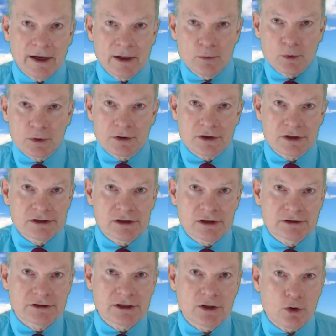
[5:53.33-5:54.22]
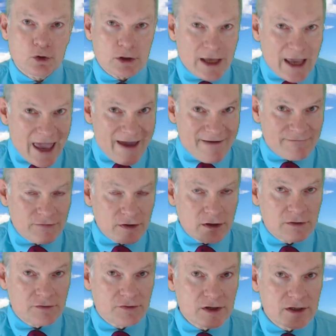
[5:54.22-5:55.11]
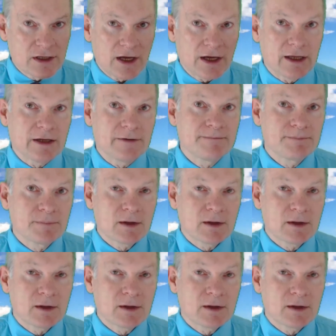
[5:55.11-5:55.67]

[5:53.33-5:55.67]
and what results they got. Every day.